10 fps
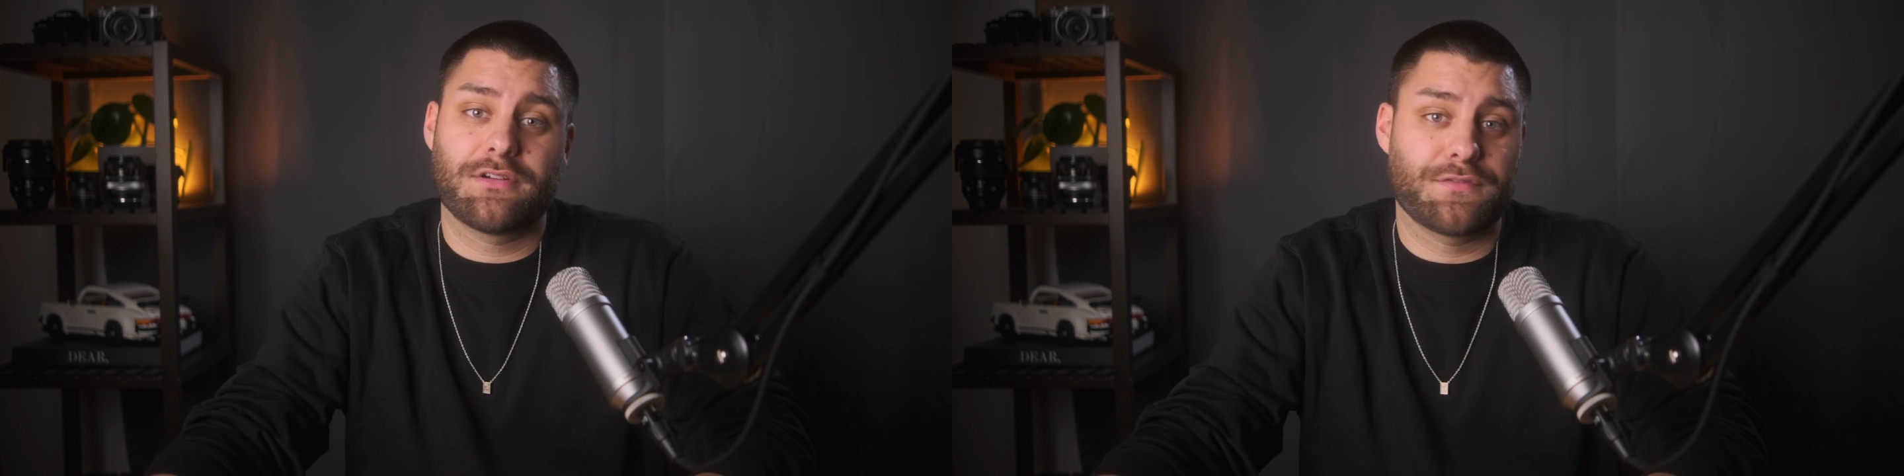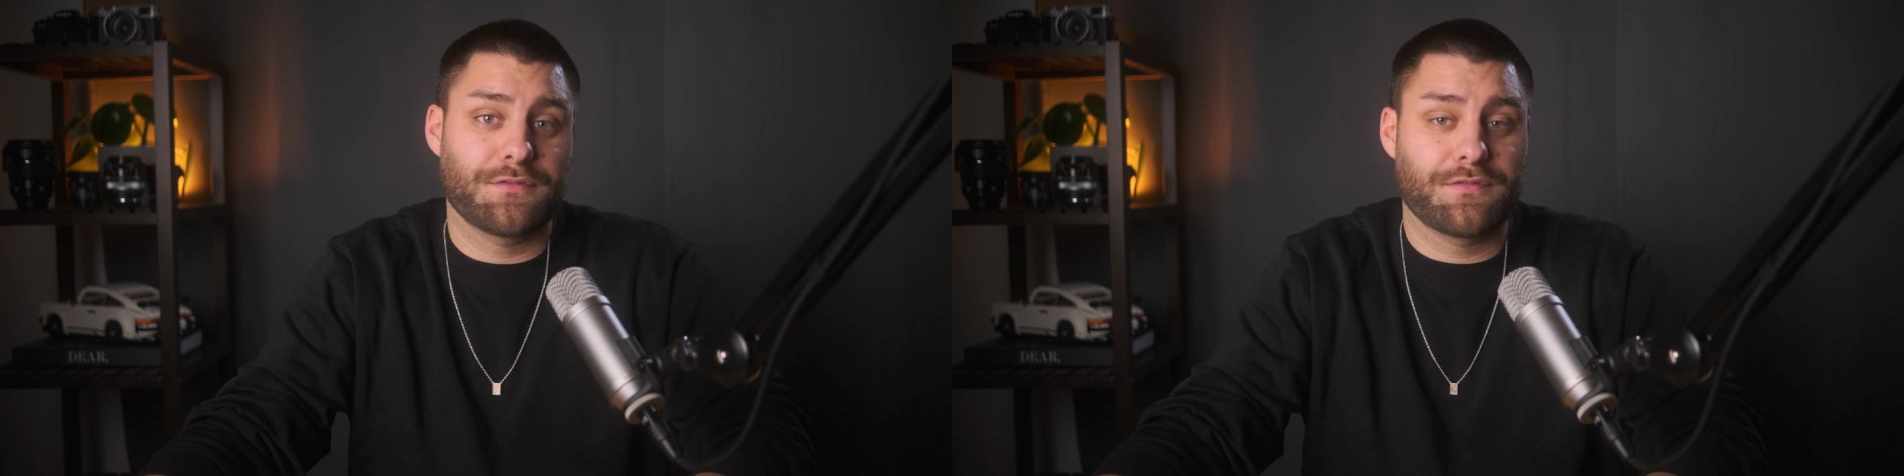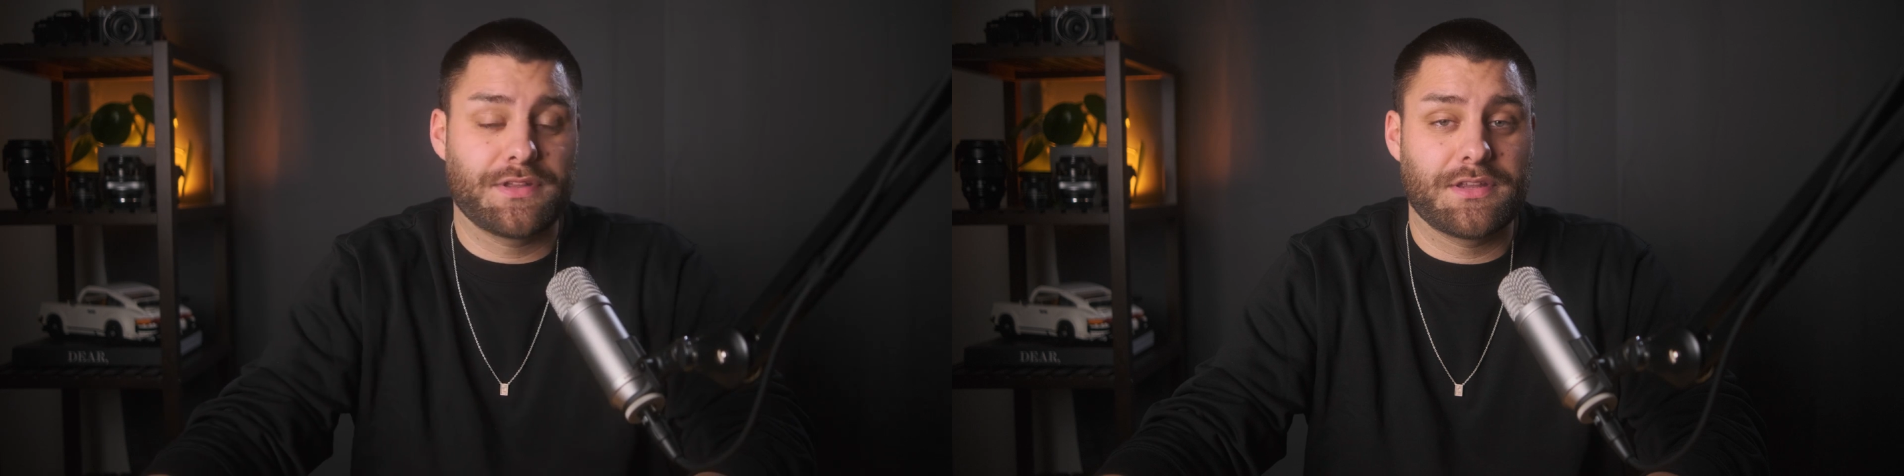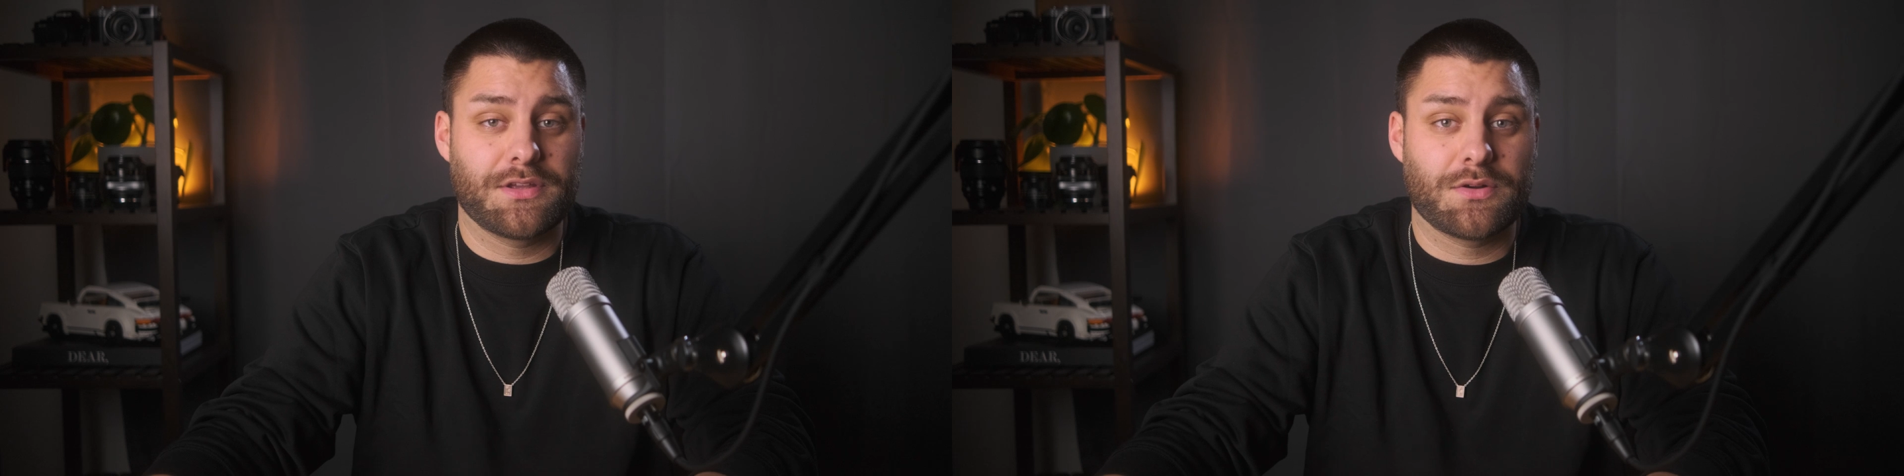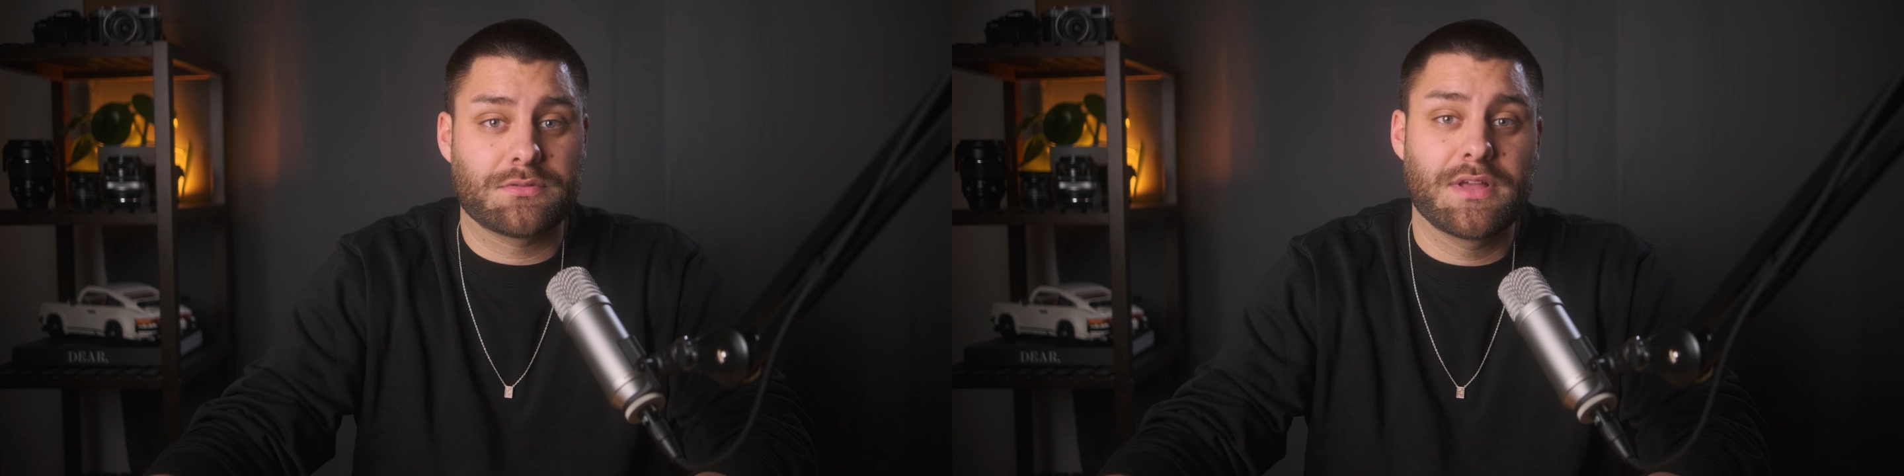of a
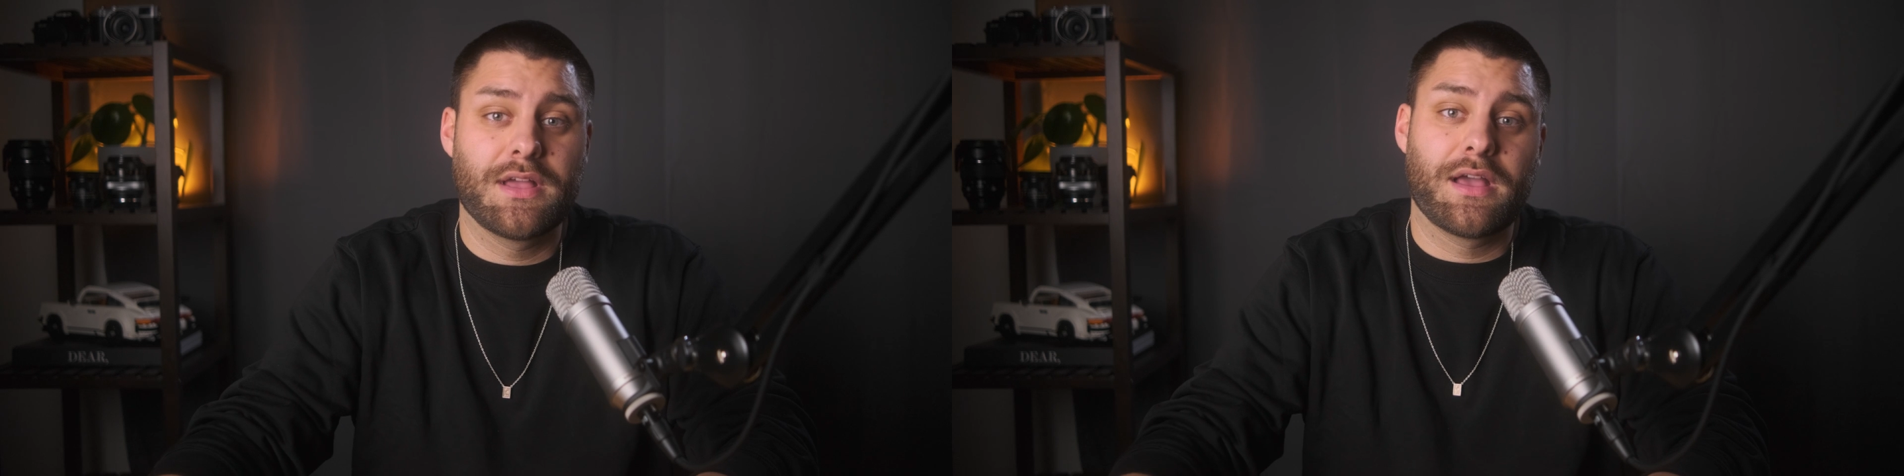video